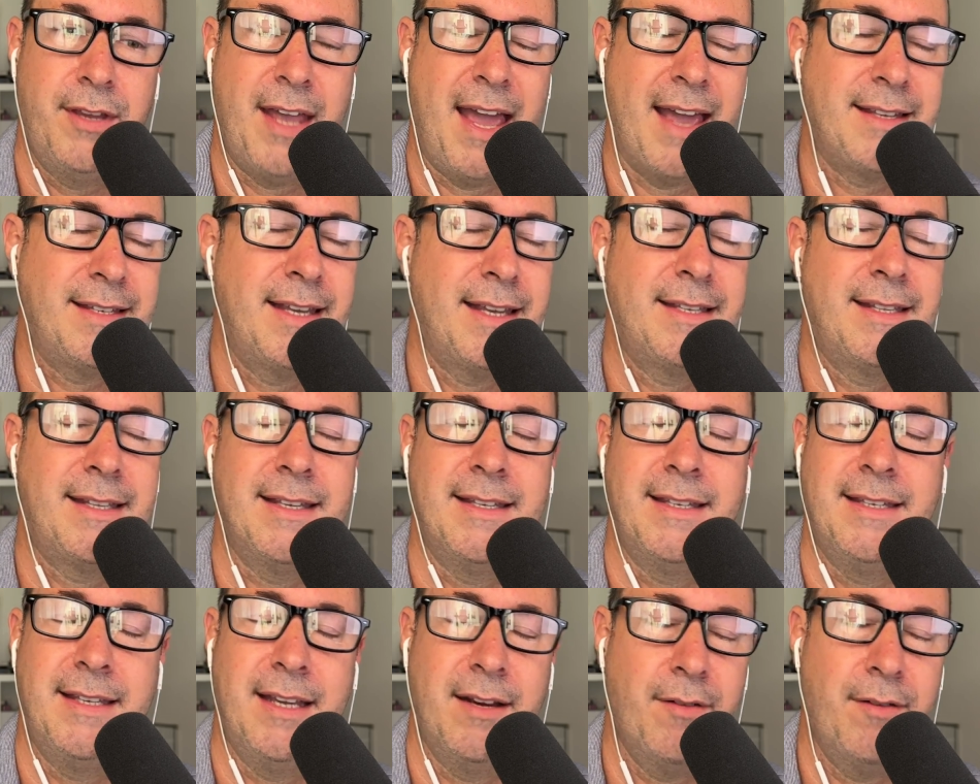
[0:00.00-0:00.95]
access
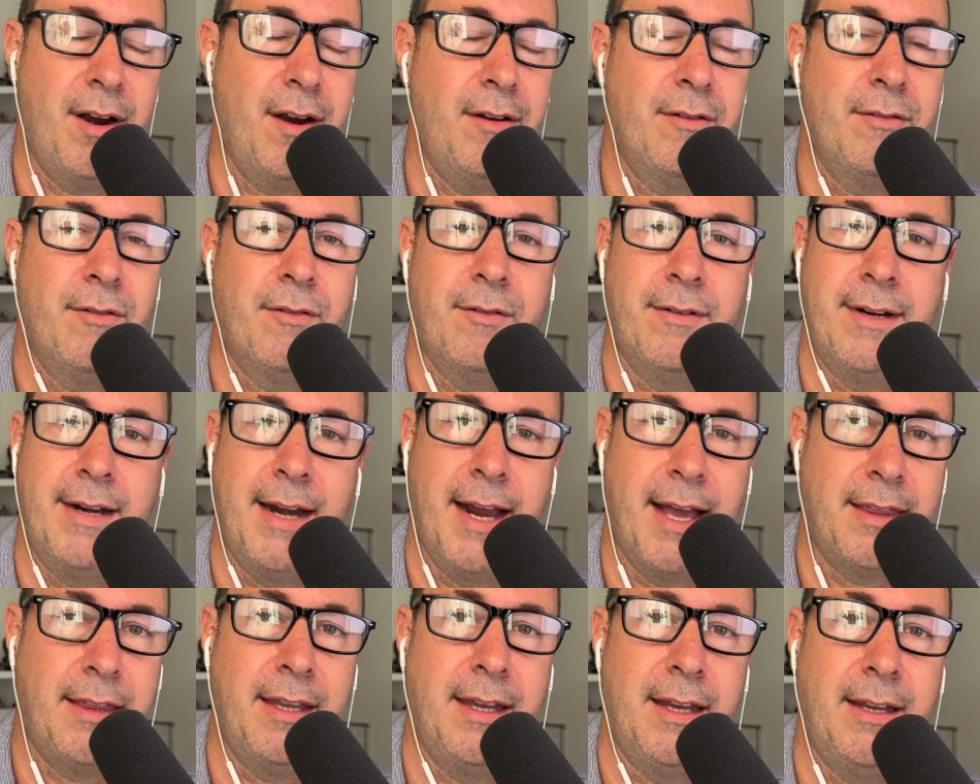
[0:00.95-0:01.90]
to zero or
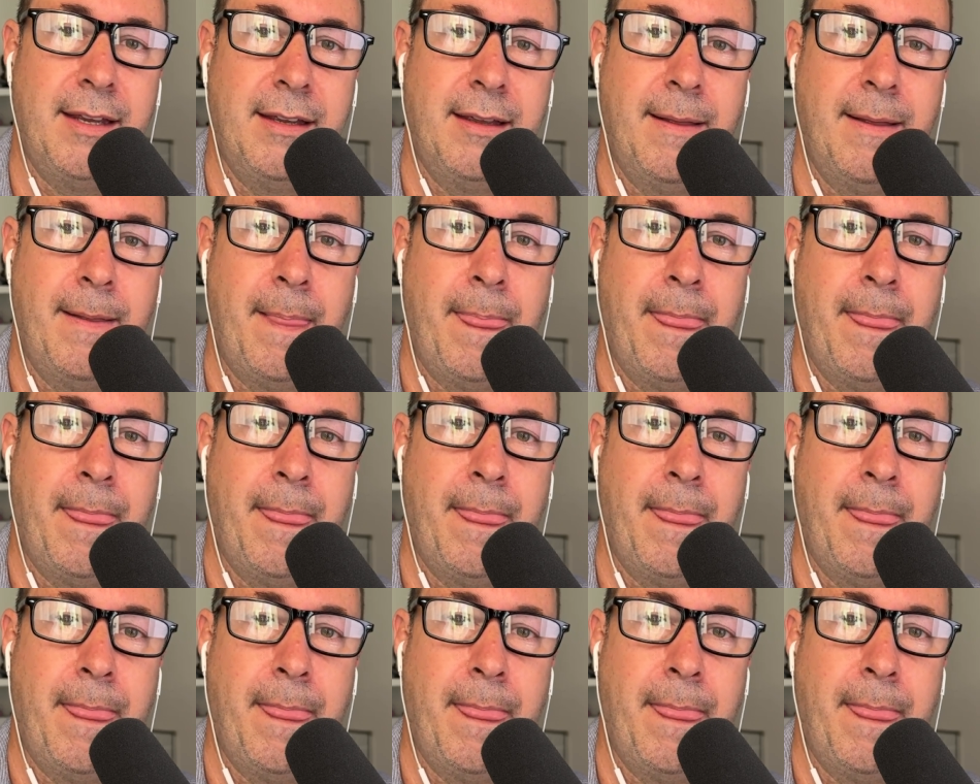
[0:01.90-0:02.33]
nothing,